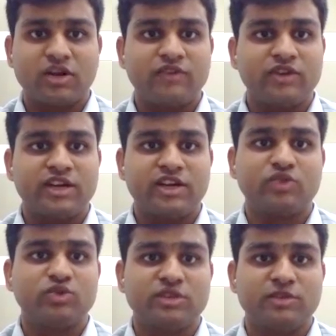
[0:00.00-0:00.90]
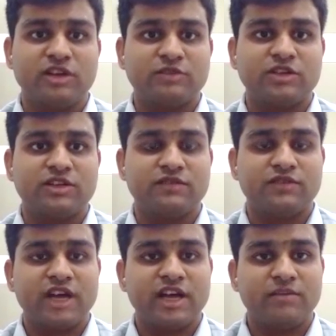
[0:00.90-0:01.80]
or I will get two, three marks. But if
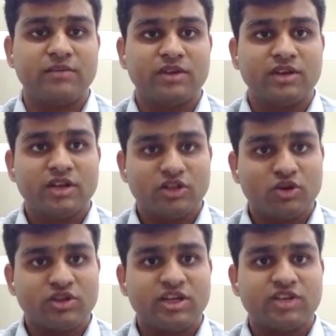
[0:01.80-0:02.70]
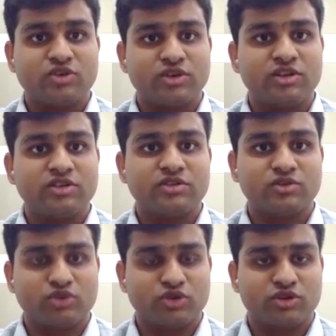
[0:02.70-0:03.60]
I am not that sure in a
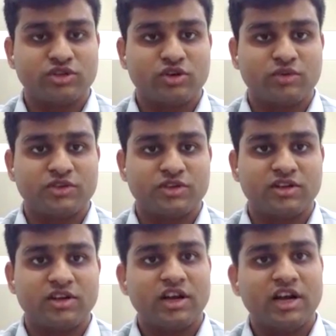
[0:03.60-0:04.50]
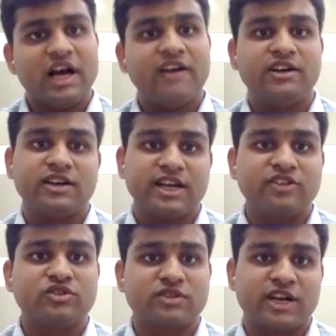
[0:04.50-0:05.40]
sociology optional, I
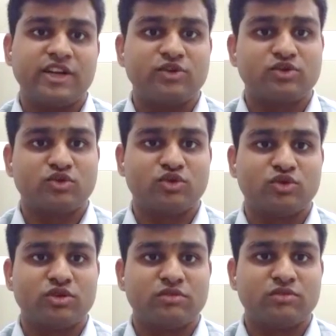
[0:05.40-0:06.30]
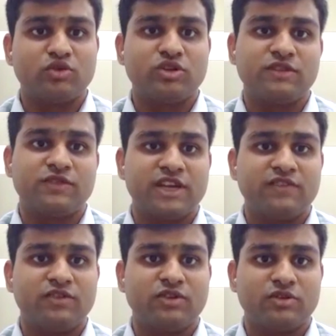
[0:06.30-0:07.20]
can try to score more than
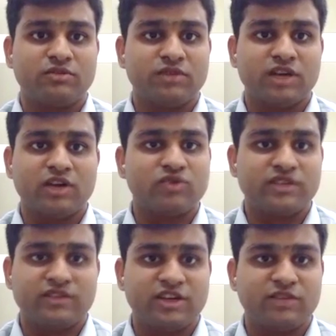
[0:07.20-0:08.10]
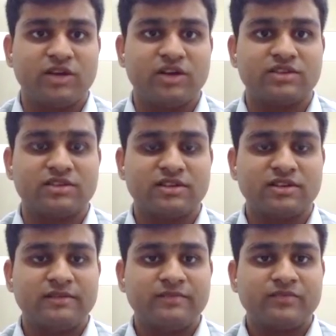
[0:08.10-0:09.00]
five or around seven, eight marks.
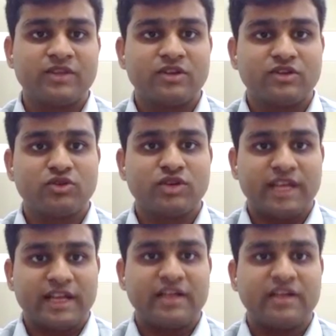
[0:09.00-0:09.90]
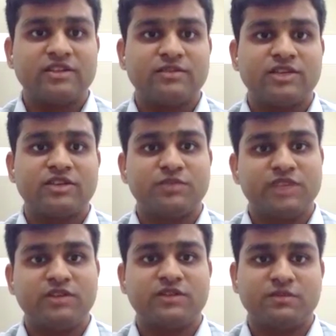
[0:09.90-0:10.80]
So technical subjects,
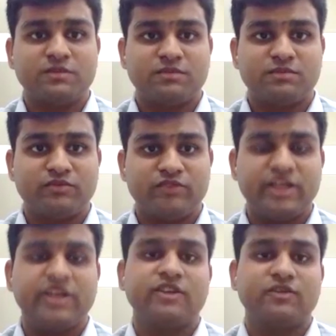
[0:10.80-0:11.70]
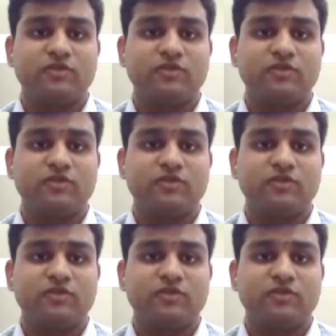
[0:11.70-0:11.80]
be very